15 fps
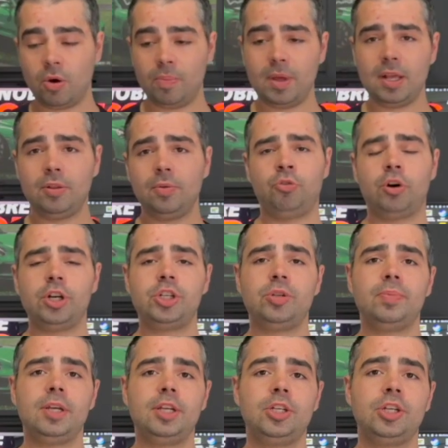So I
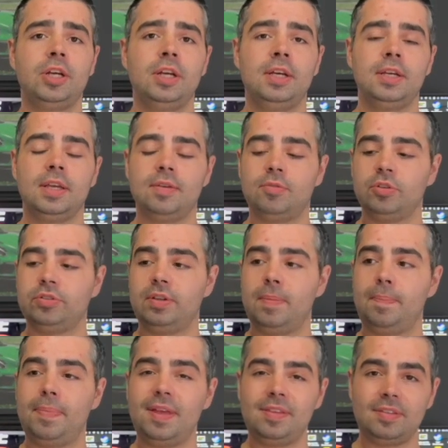strongly recommend that
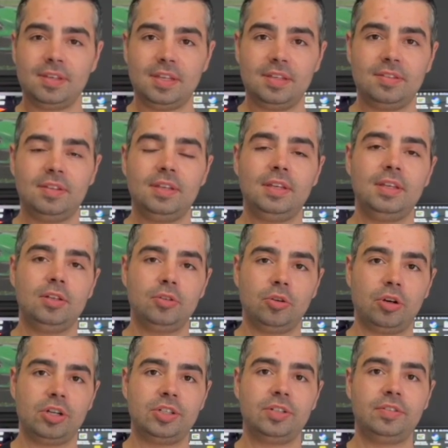you research in
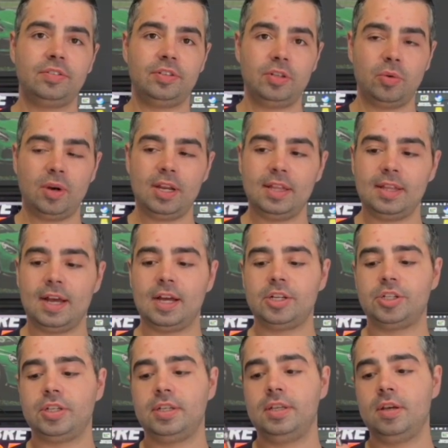quality stores, and I
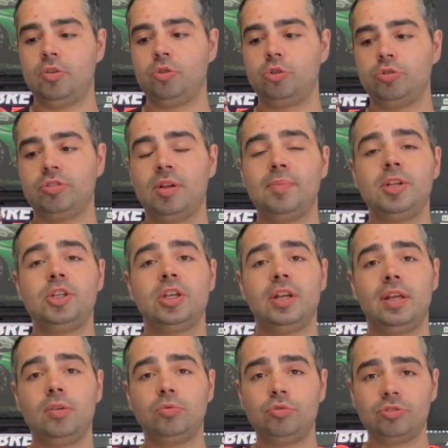just created a site to
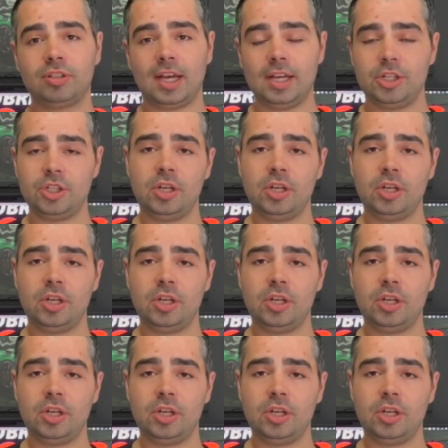help you.